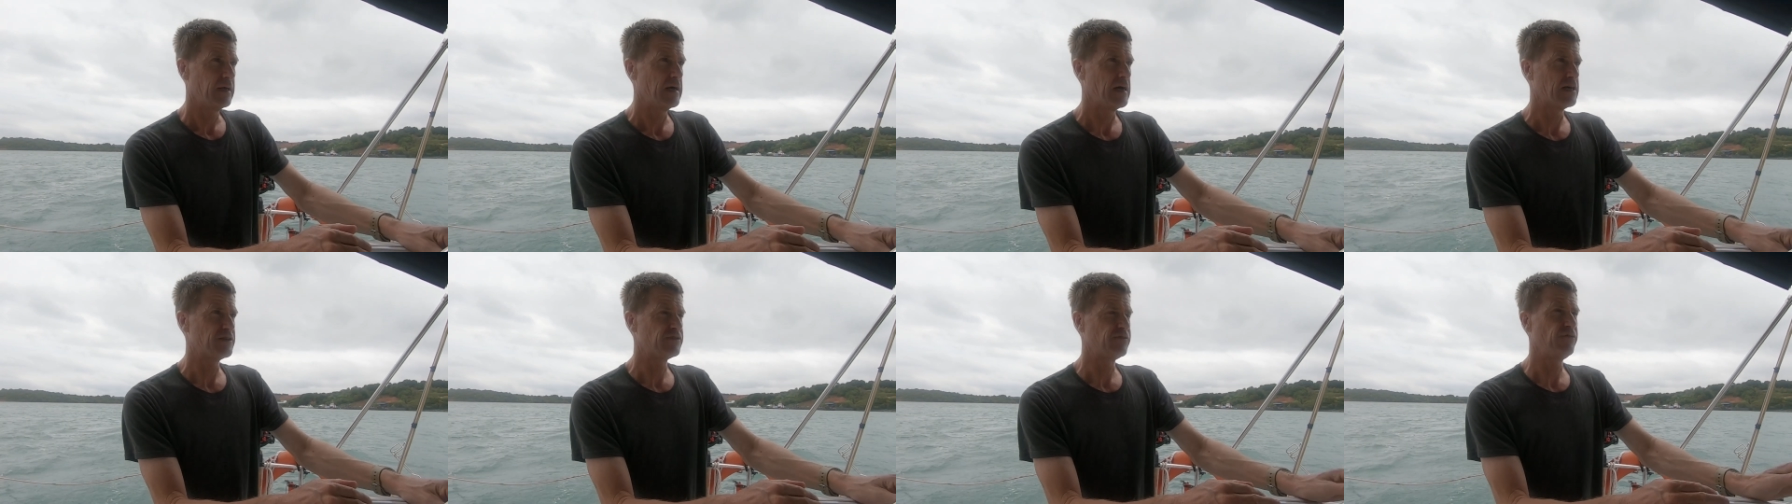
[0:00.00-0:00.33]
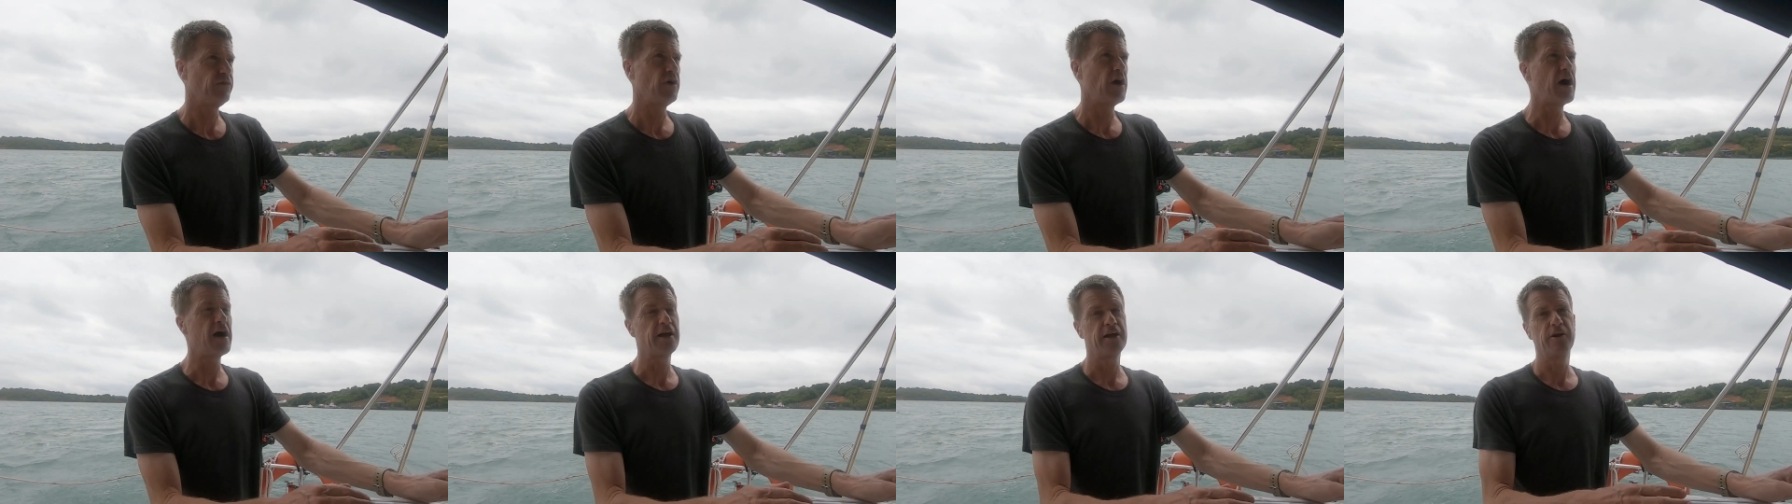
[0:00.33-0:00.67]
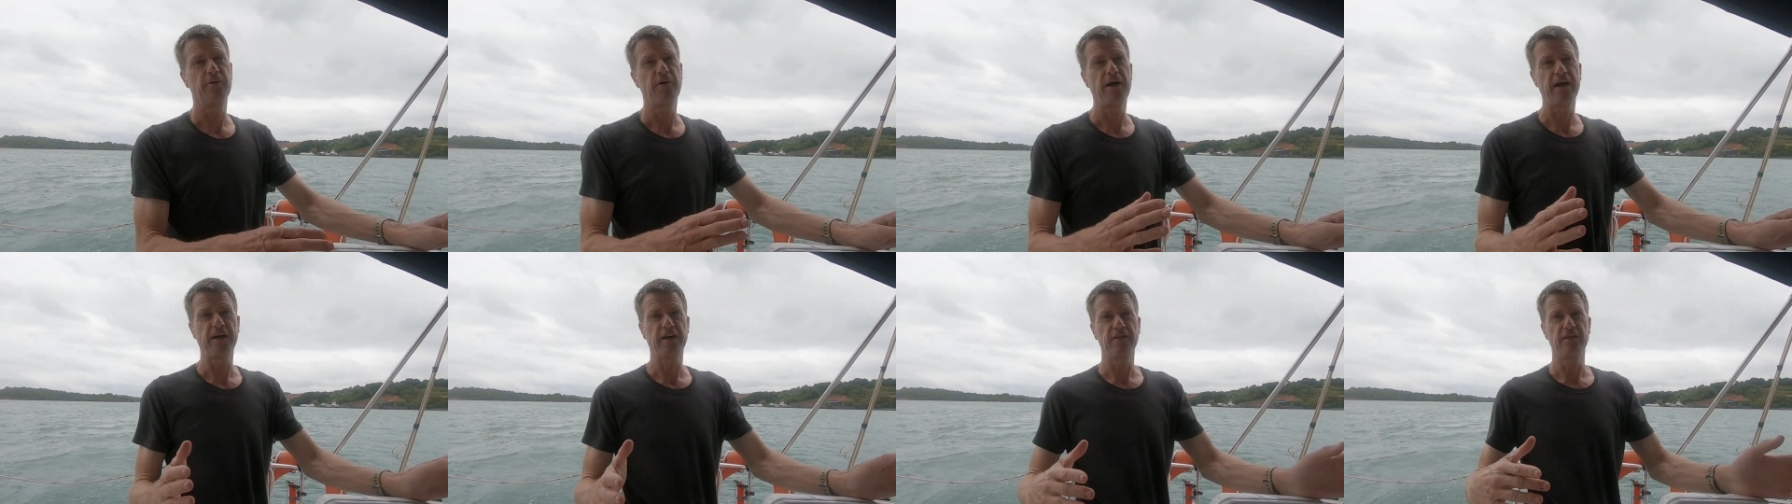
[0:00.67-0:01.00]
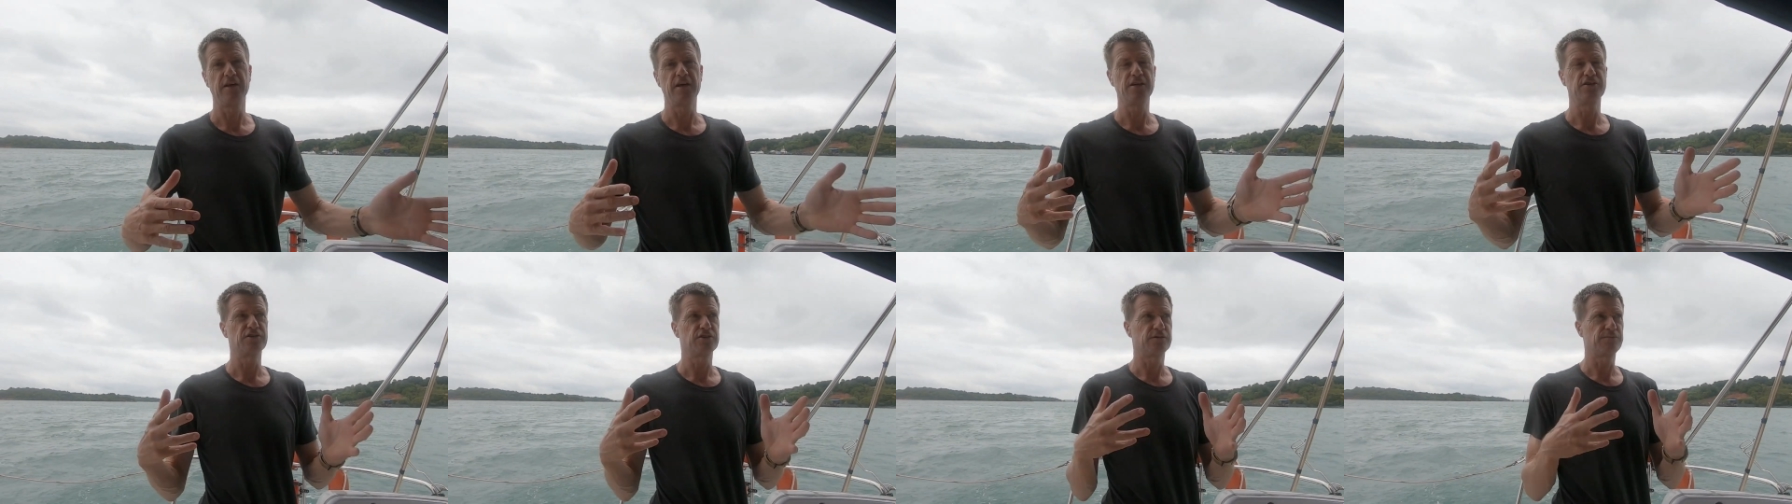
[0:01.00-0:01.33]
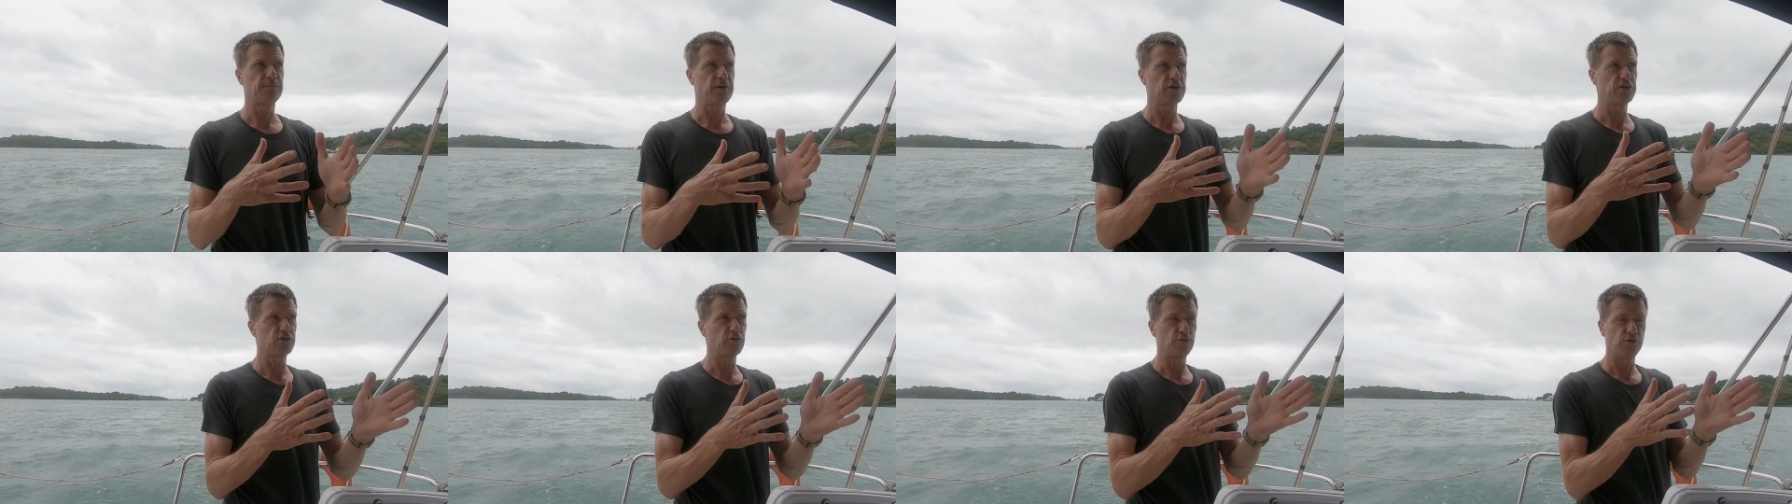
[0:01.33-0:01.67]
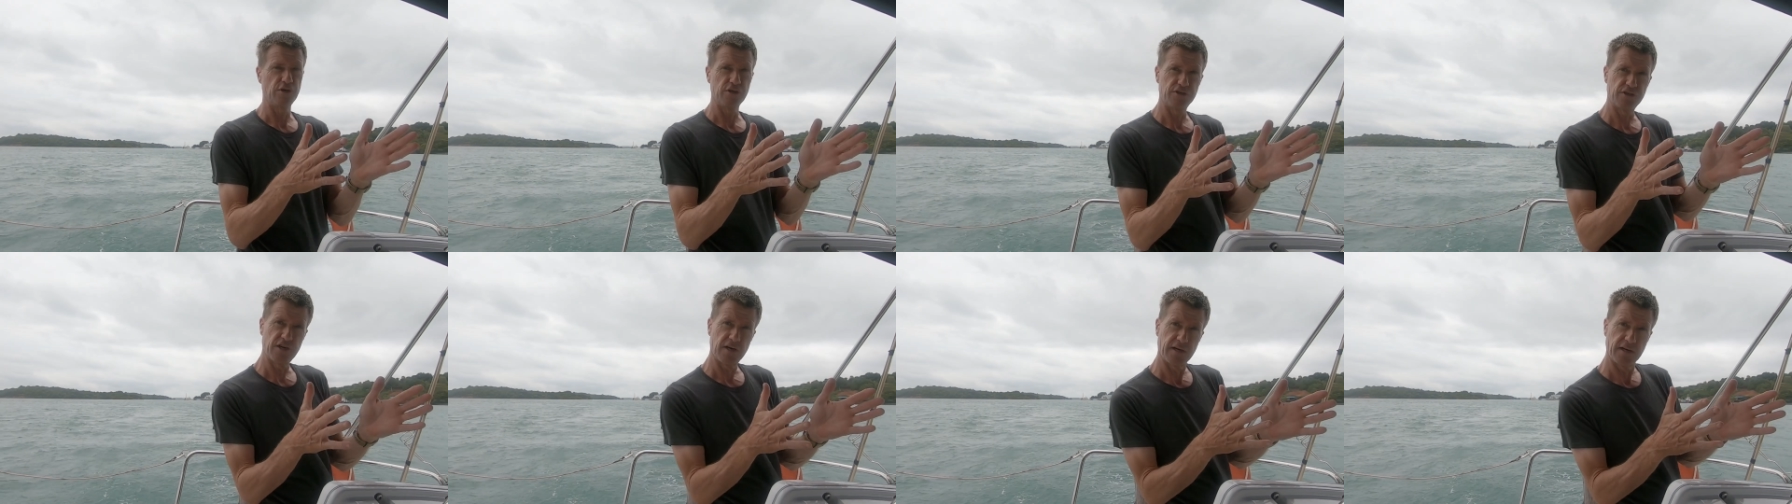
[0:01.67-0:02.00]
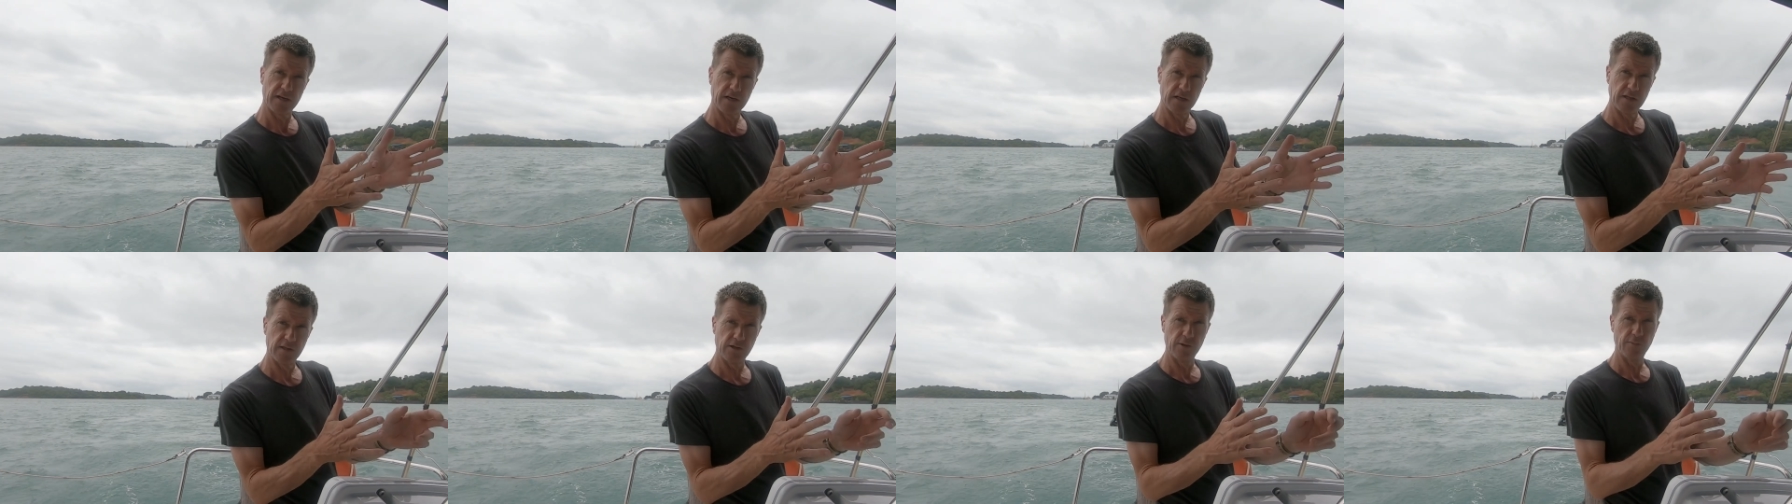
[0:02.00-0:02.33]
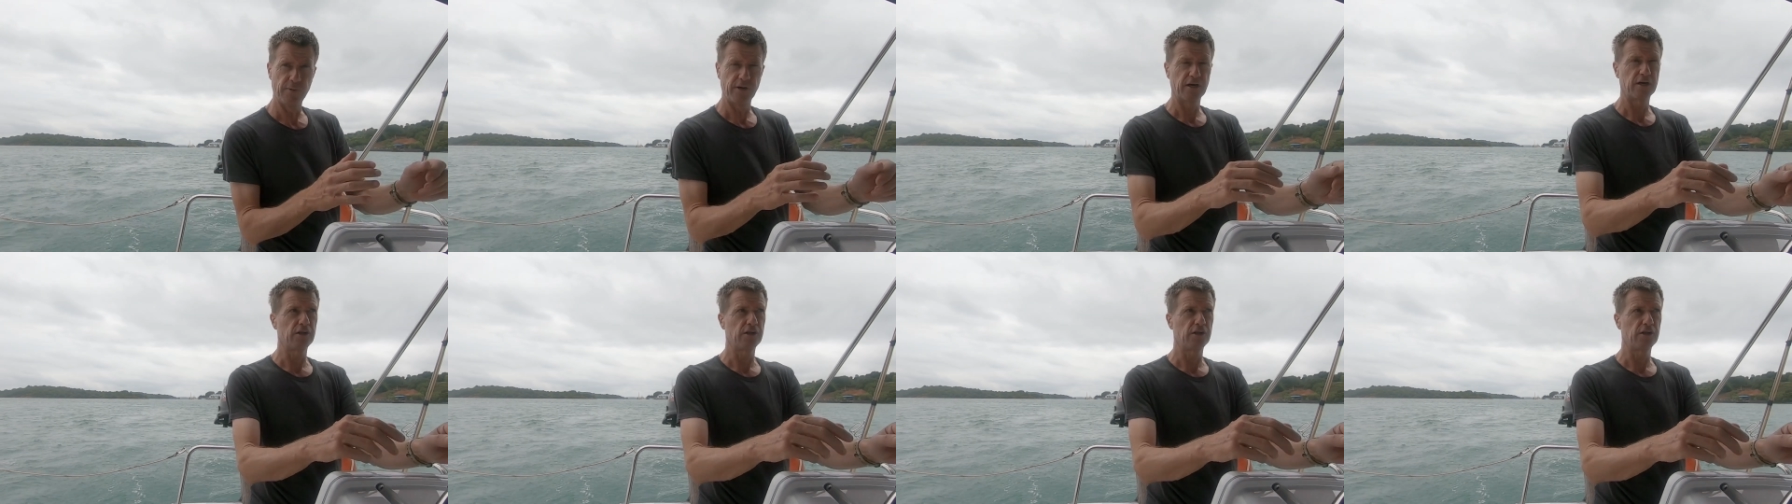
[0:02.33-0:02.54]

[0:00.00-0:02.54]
So if you are going to anchor there, just make sure you tuck in a little bit